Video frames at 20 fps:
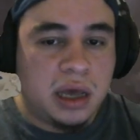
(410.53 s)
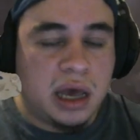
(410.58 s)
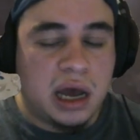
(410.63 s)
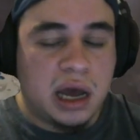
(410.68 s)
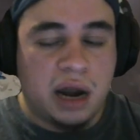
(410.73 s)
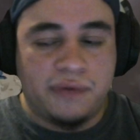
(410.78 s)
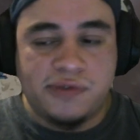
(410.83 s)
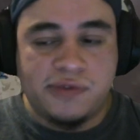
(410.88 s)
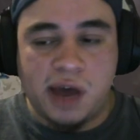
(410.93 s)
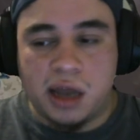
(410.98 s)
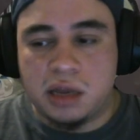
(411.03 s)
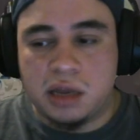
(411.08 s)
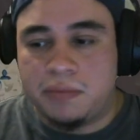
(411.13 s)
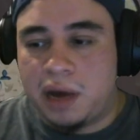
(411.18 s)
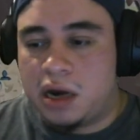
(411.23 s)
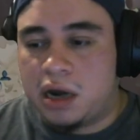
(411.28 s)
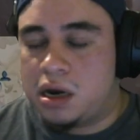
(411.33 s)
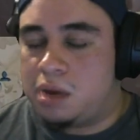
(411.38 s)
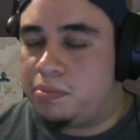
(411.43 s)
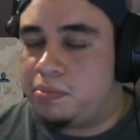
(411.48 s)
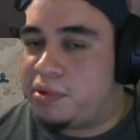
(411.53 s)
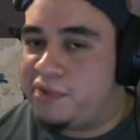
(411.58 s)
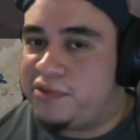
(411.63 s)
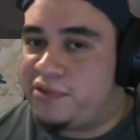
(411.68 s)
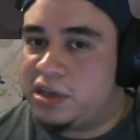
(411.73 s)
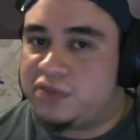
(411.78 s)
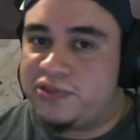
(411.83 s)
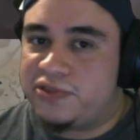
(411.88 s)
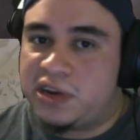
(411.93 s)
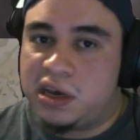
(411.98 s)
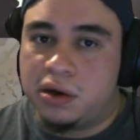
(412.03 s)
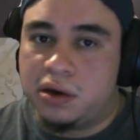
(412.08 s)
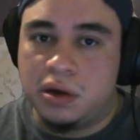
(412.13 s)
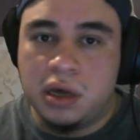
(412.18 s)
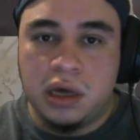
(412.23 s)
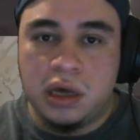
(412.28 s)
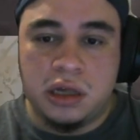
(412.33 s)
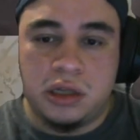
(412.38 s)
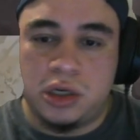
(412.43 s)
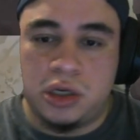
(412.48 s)
And I've talked about it in a previous video.
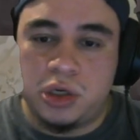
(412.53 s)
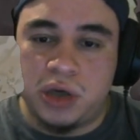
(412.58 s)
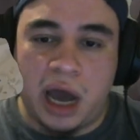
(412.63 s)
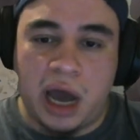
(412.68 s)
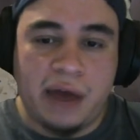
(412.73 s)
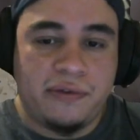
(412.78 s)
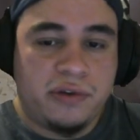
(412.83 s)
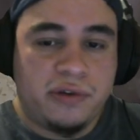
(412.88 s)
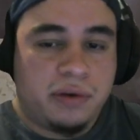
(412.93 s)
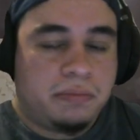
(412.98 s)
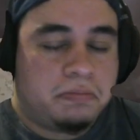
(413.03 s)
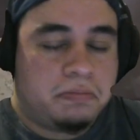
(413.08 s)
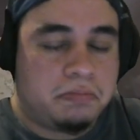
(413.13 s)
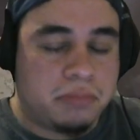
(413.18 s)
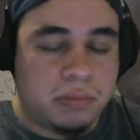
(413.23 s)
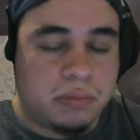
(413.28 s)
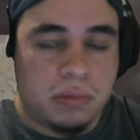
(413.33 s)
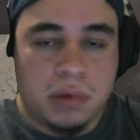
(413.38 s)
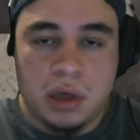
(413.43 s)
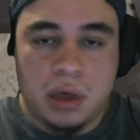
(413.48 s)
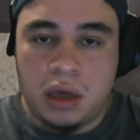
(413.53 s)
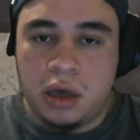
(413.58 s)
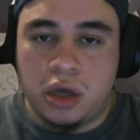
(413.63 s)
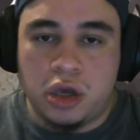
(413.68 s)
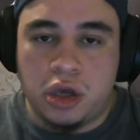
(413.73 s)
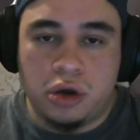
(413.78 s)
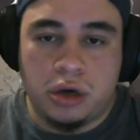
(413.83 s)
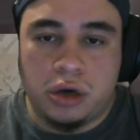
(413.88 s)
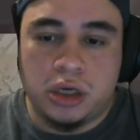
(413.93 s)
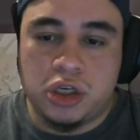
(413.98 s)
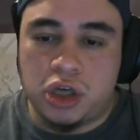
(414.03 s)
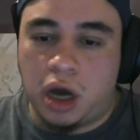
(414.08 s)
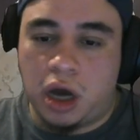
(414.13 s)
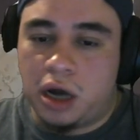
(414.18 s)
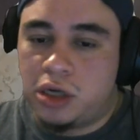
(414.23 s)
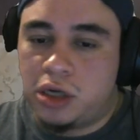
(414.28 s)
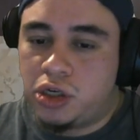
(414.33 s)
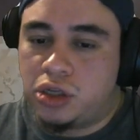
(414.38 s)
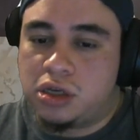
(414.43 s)
The driver, you're in charge.